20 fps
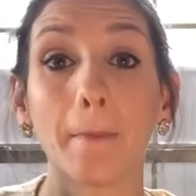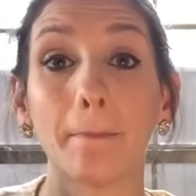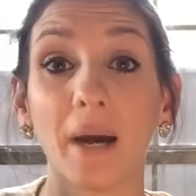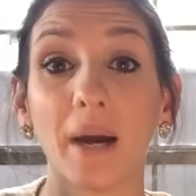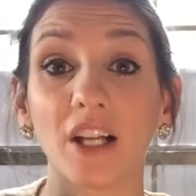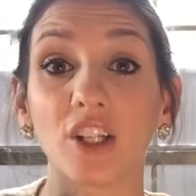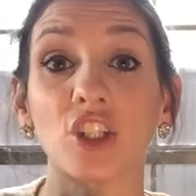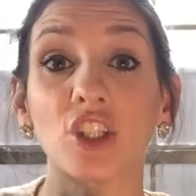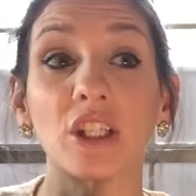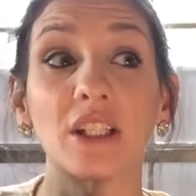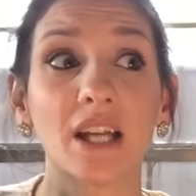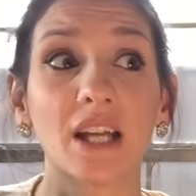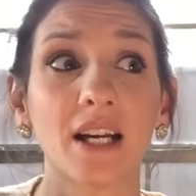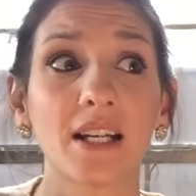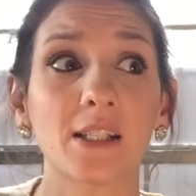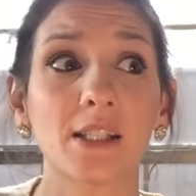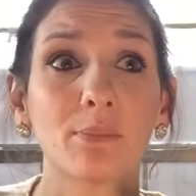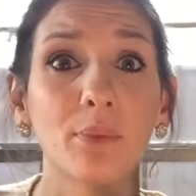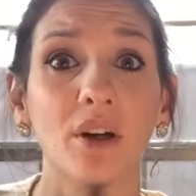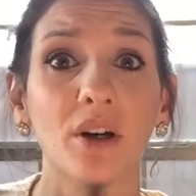but she
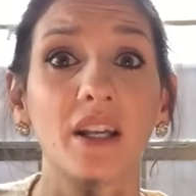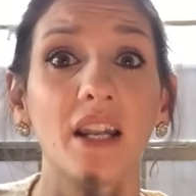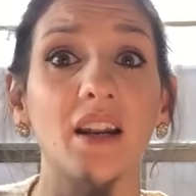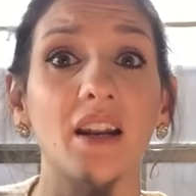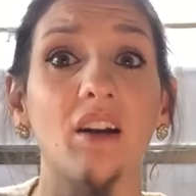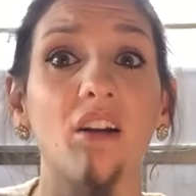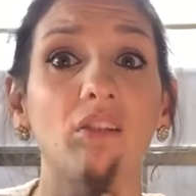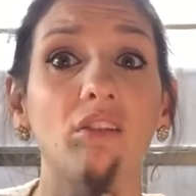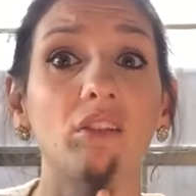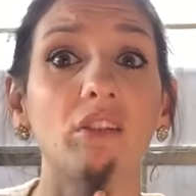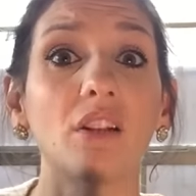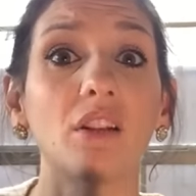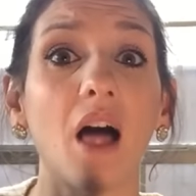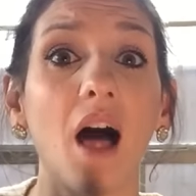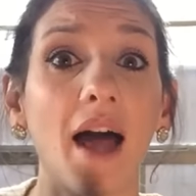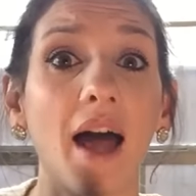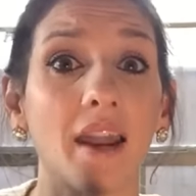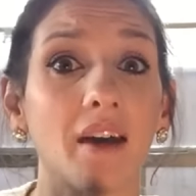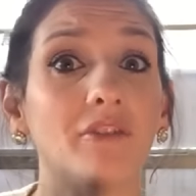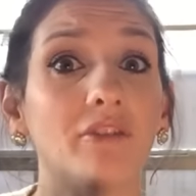does put in a
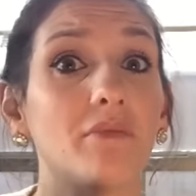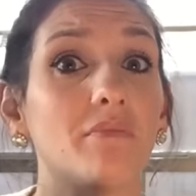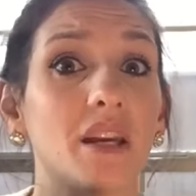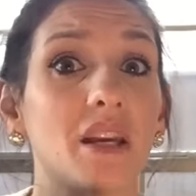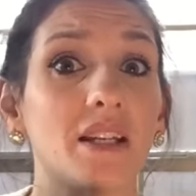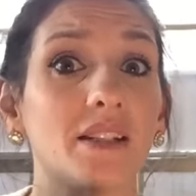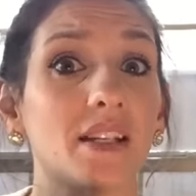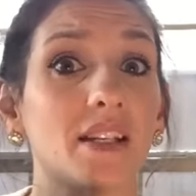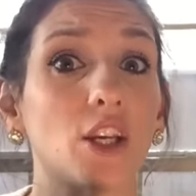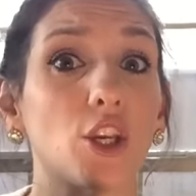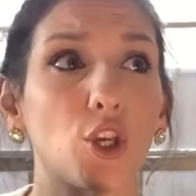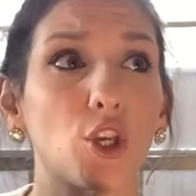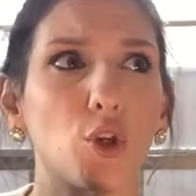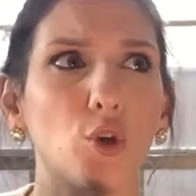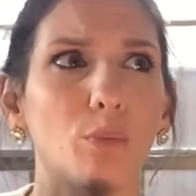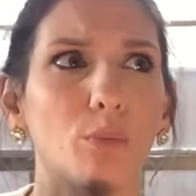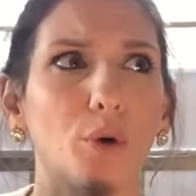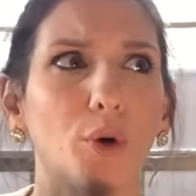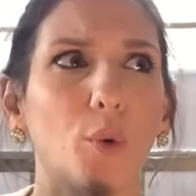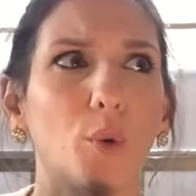lot of amazing
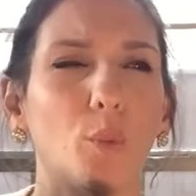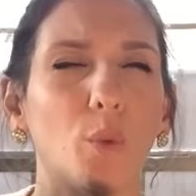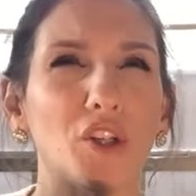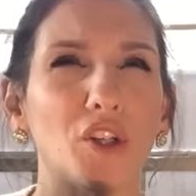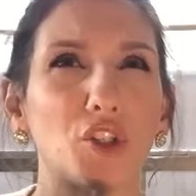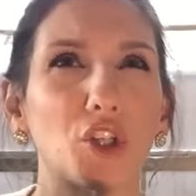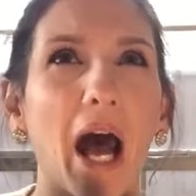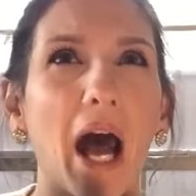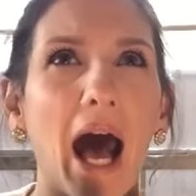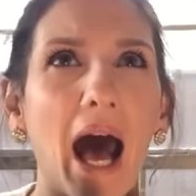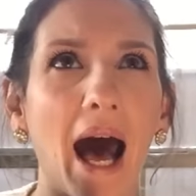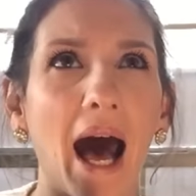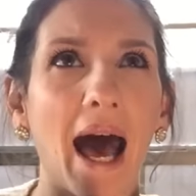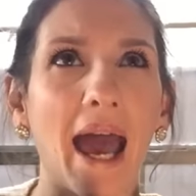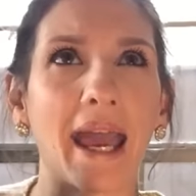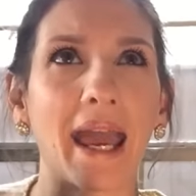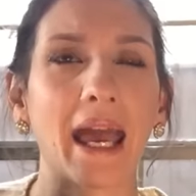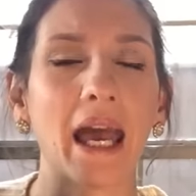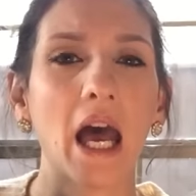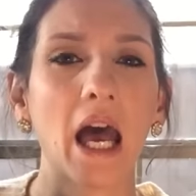humor, which
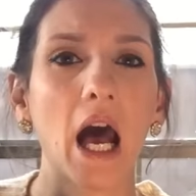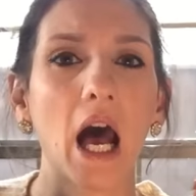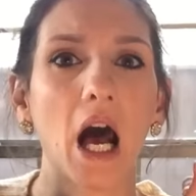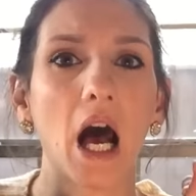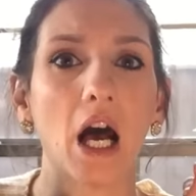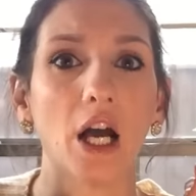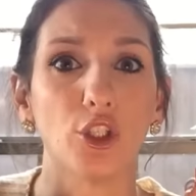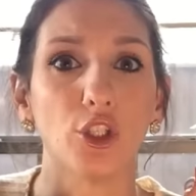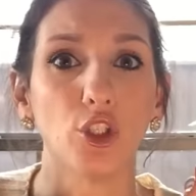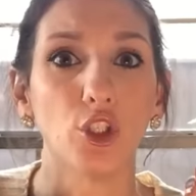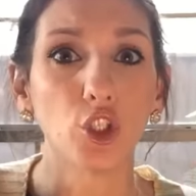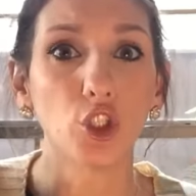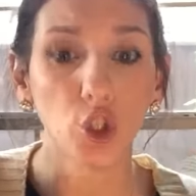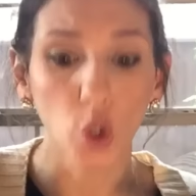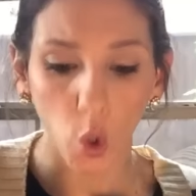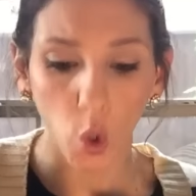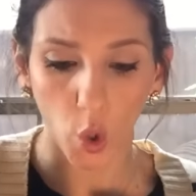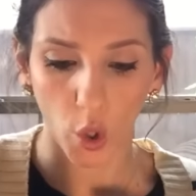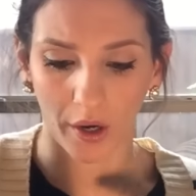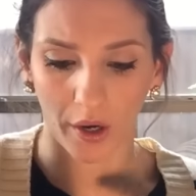I
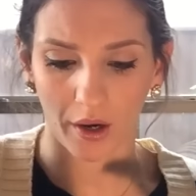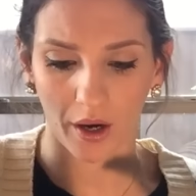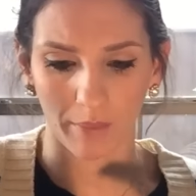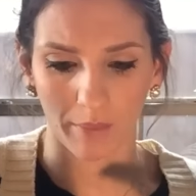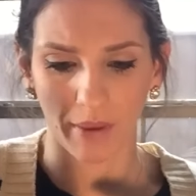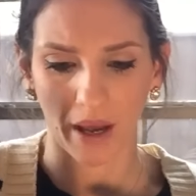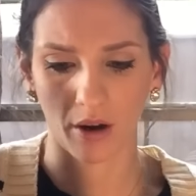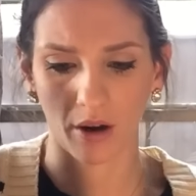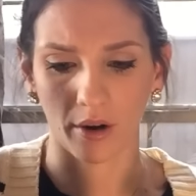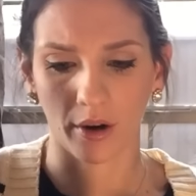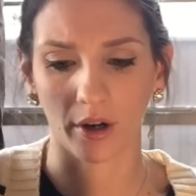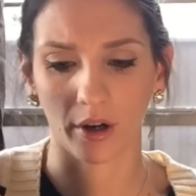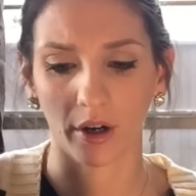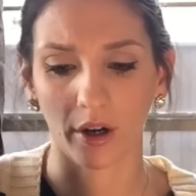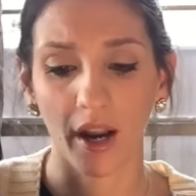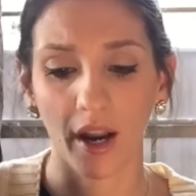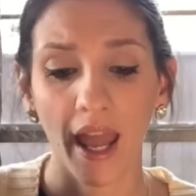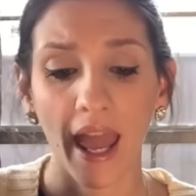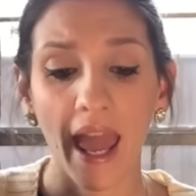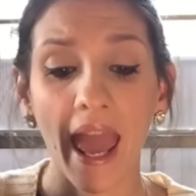adore about
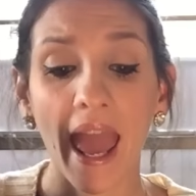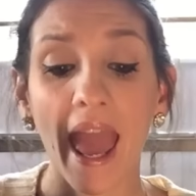her.